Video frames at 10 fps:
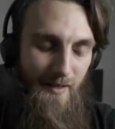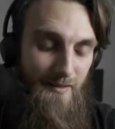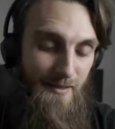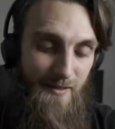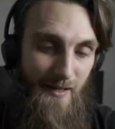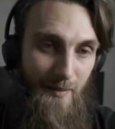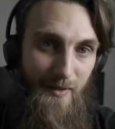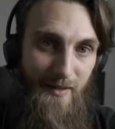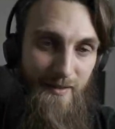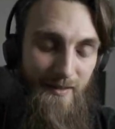just not
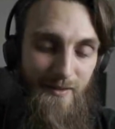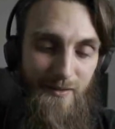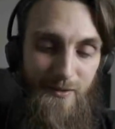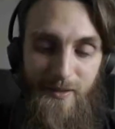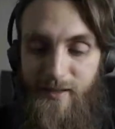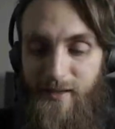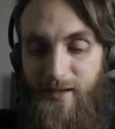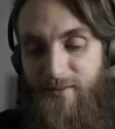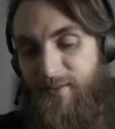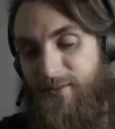my thing, dude.
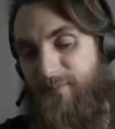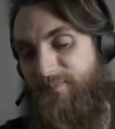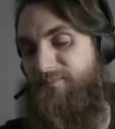I don't know.